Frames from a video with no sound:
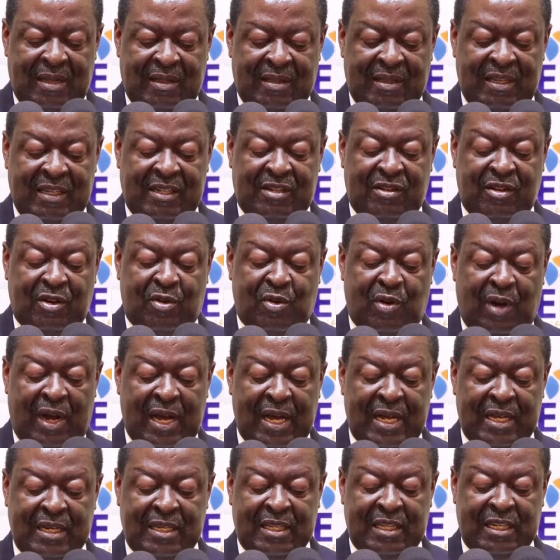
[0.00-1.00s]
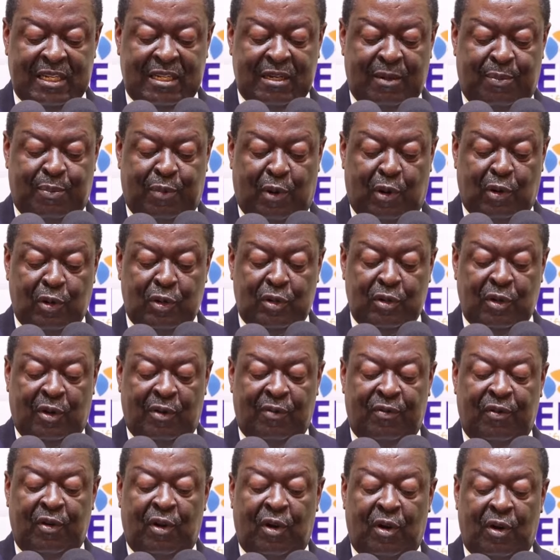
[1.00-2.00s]
This requires the support
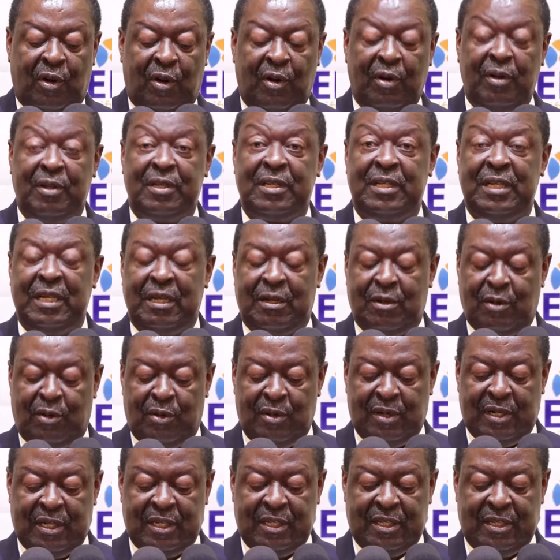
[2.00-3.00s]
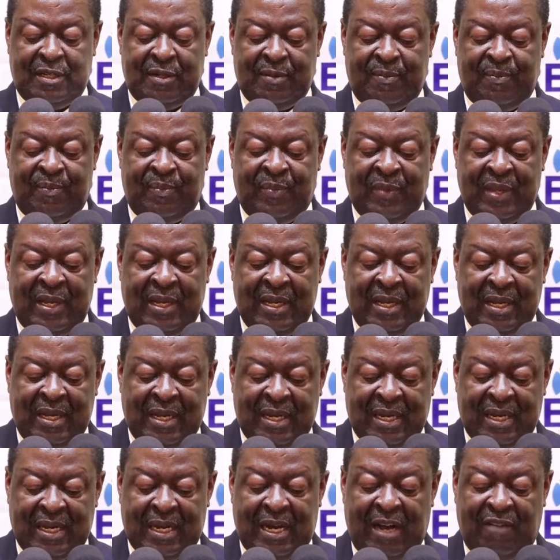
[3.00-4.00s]
of all stakeholders,
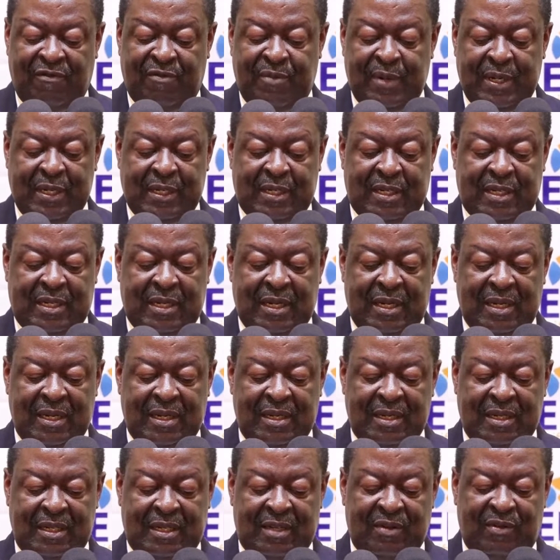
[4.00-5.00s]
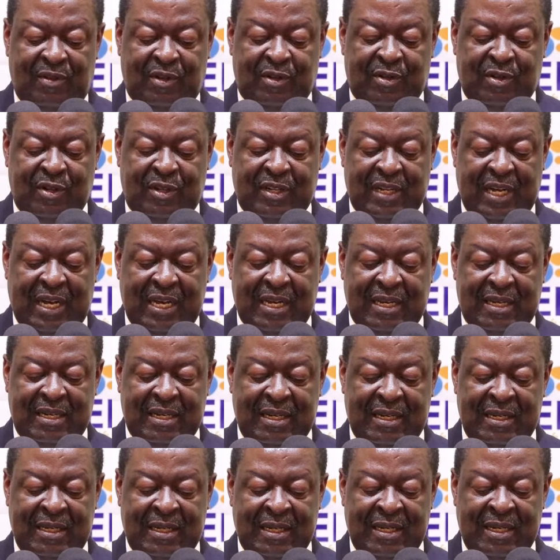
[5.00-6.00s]
governments, civil
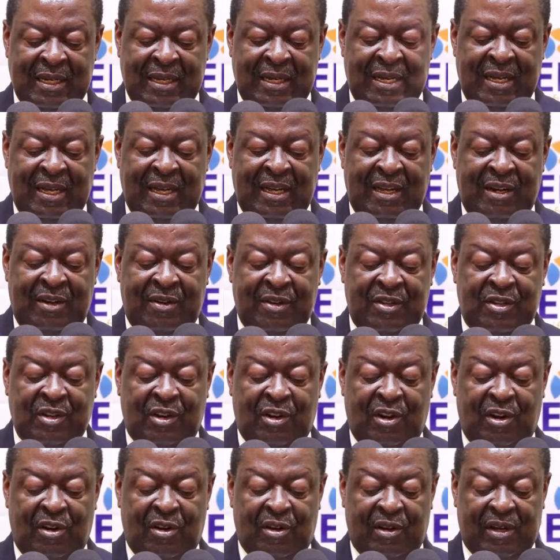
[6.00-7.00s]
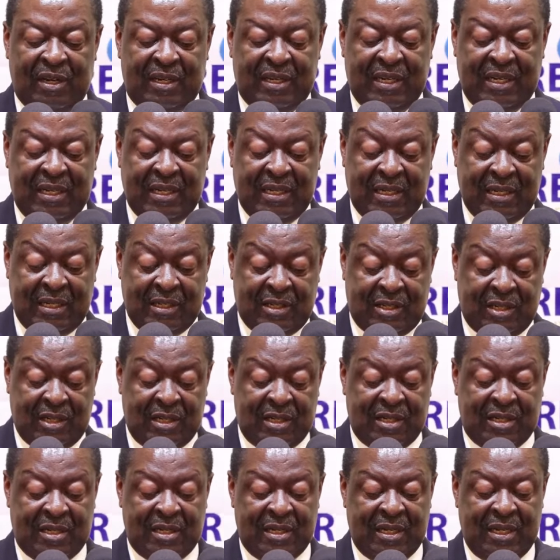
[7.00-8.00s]
society, regional
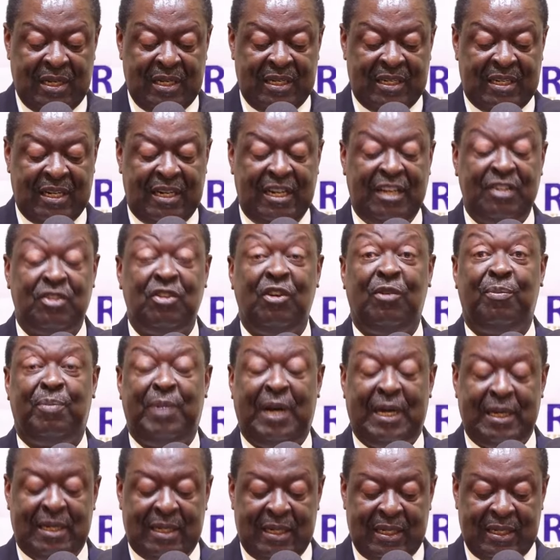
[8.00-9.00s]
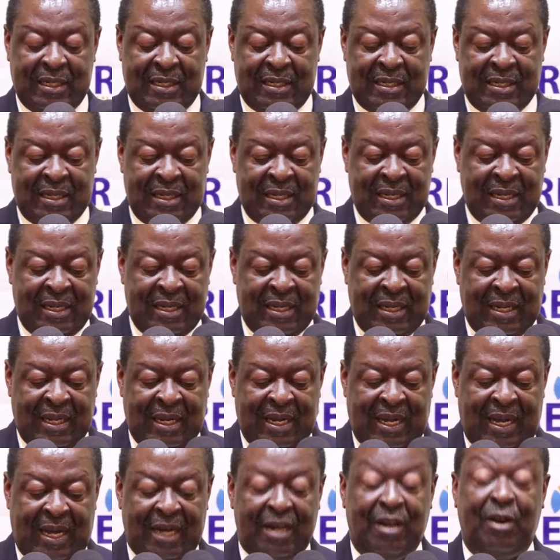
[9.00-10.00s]
organizations, international partners,
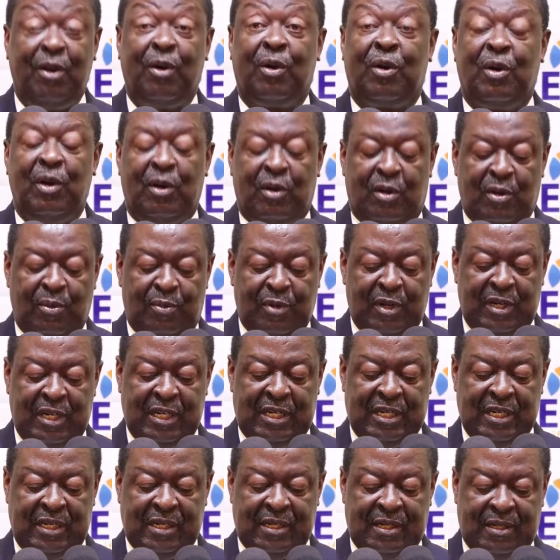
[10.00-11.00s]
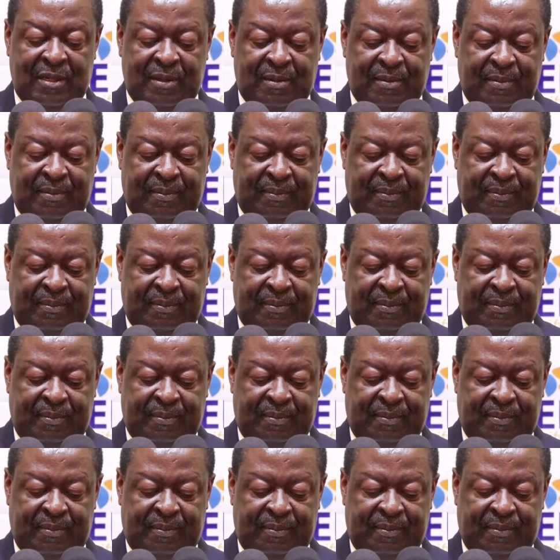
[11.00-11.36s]
and local communities.